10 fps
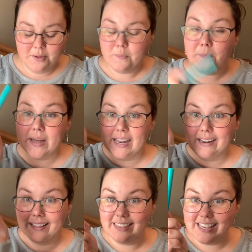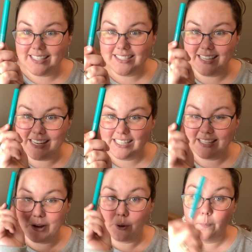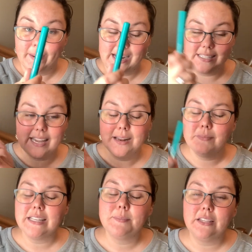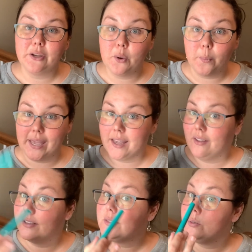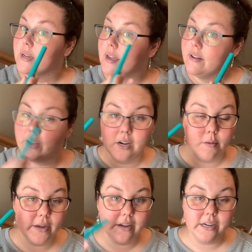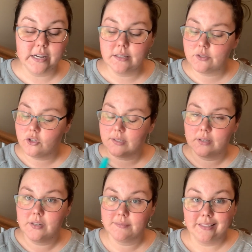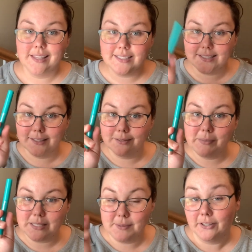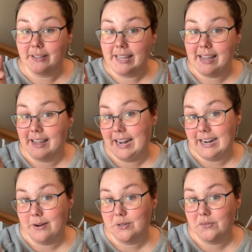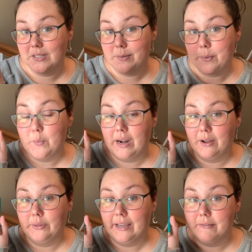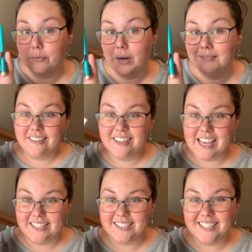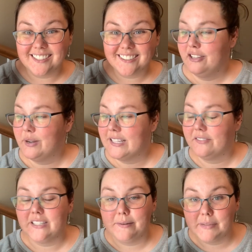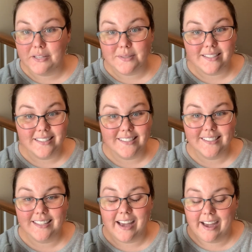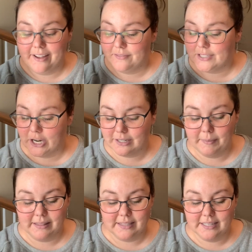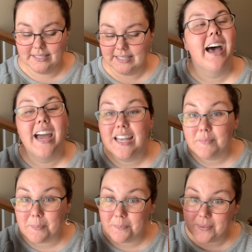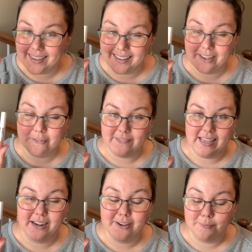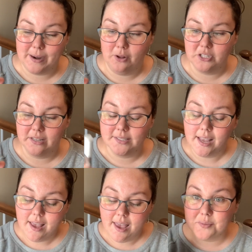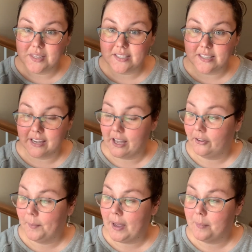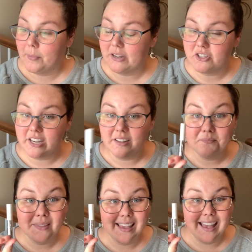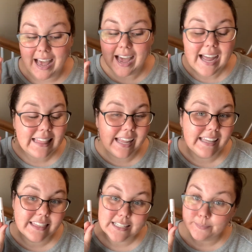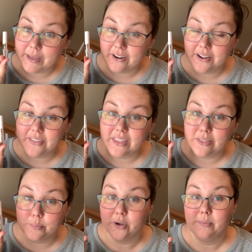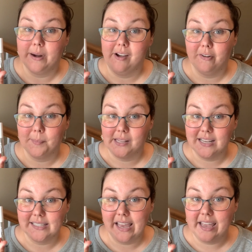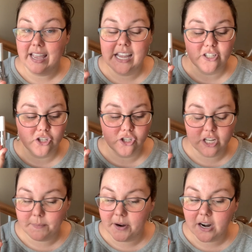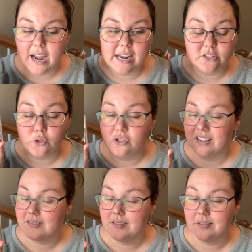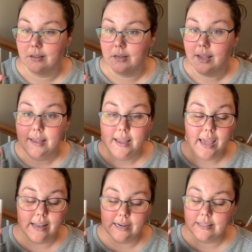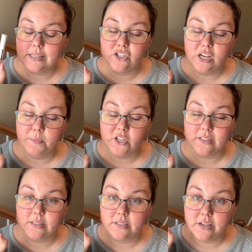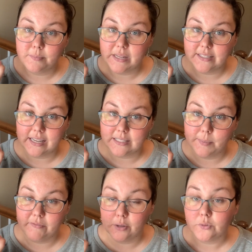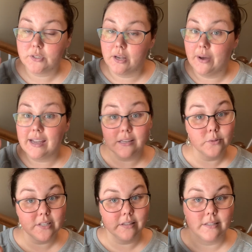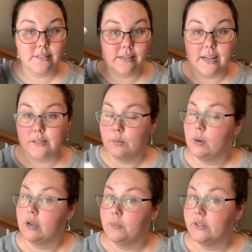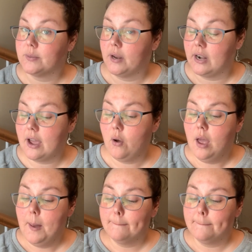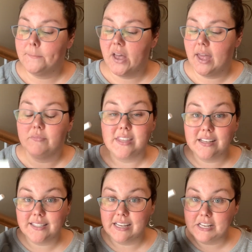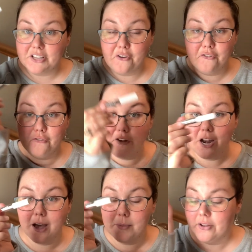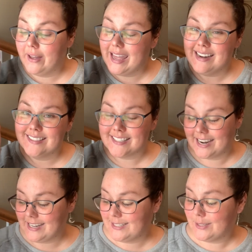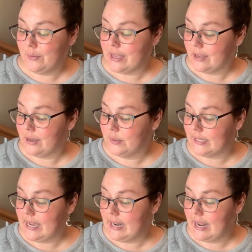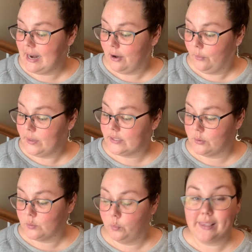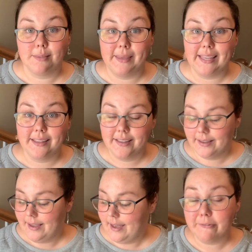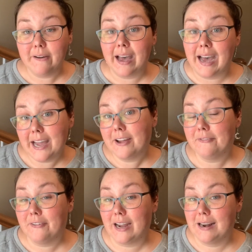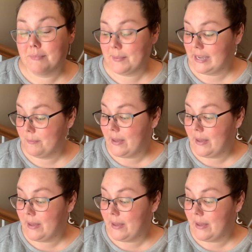But this is great. And it makes me look awake. I'll also do it kind of under my eyes. This makes me look like I got 8 hours of sleep when I only got 4. This. You guys have seen me use this. I've talked about this. I am a big fan of brow gels. So this is the ColourPop brow gel. I like this better than the Boy Brow from Glossier. It's cheaper and it's just as good. And anything cheaper just as good means it gets my vote. So I used this today, so I'm not gonna put some on now. But this is phenomenal and it's tiny, so it goes in and always goes with me. If I have forgotten my makeup